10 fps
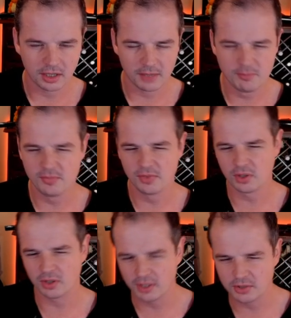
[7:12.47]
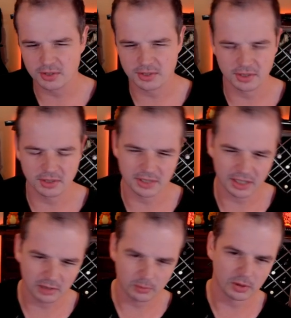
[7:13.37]
I'm not interested in
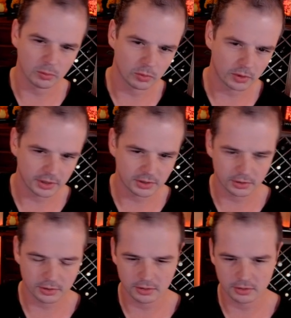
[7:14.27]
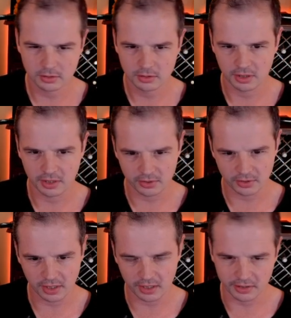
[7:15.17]
attacking with the Warrior token. It could
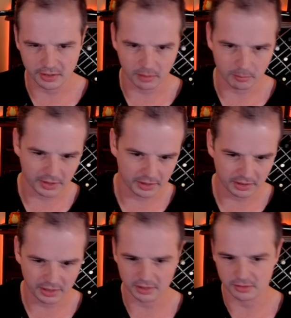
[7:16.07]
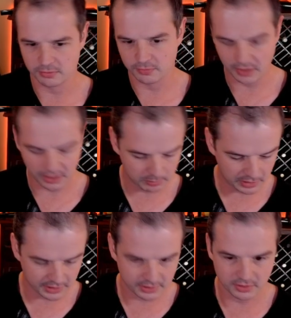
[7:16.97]
get eaten up by like a Fire
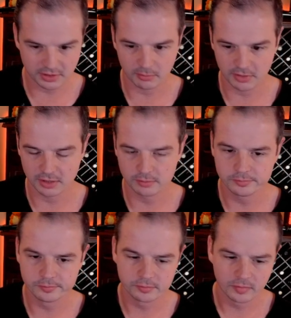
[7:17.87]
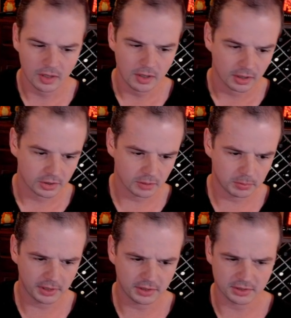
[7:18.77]
Blast or something. Should have
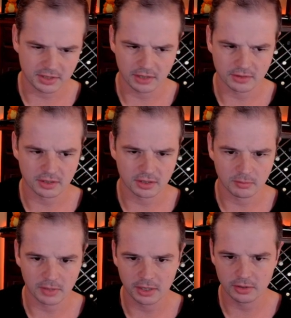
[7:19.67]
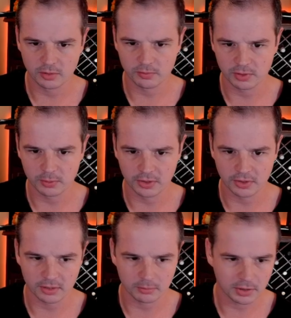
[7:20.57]
played the Scout second main. Hopefully we don't
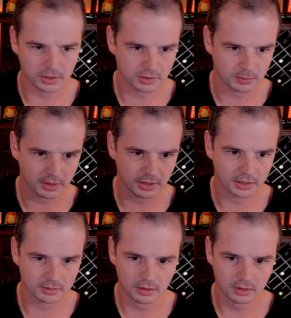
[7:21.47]
get punished by that.